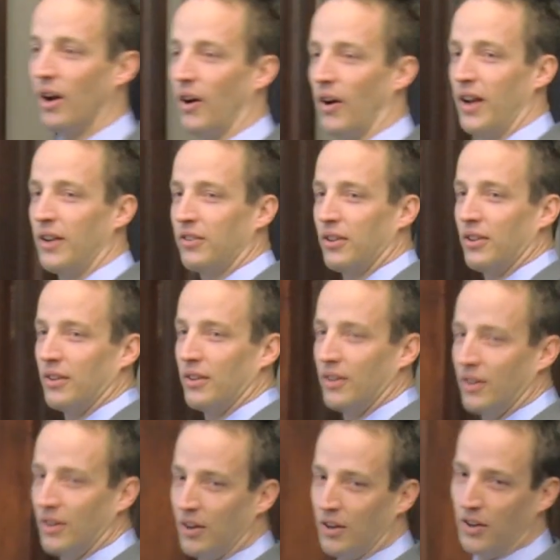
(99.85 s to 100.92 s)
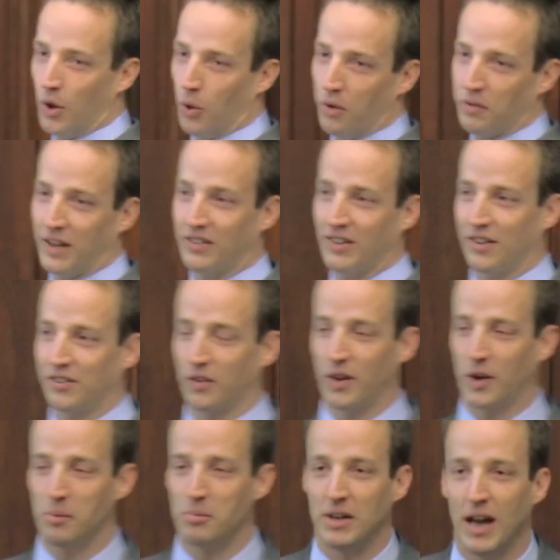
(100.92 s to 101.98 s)
All right. No one thinks that's the
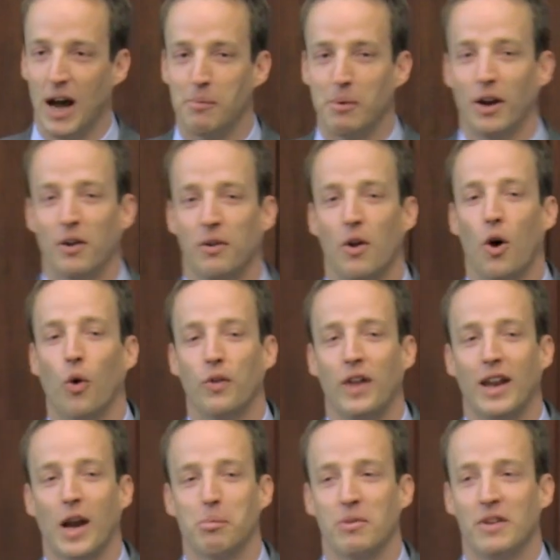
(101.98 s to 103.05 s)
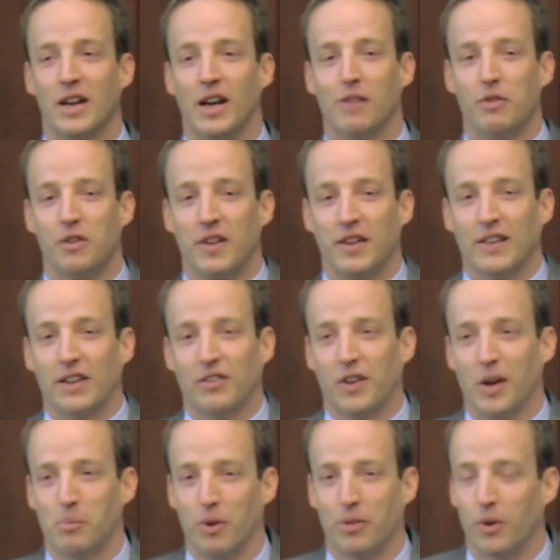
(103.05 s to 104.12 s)
letter B. How about holding it up in the air if you think that's the
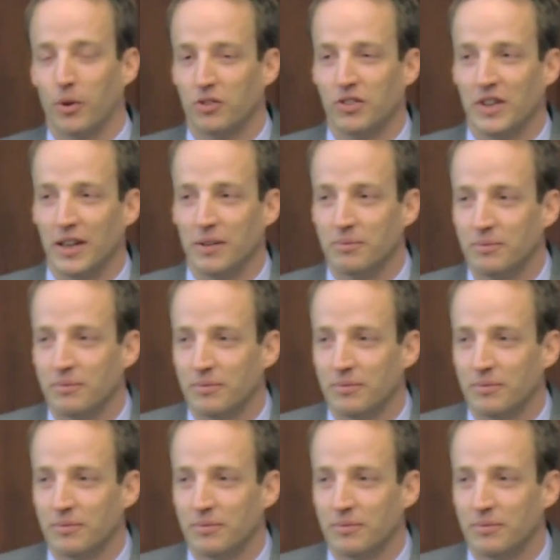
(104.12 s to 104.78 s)
number 13?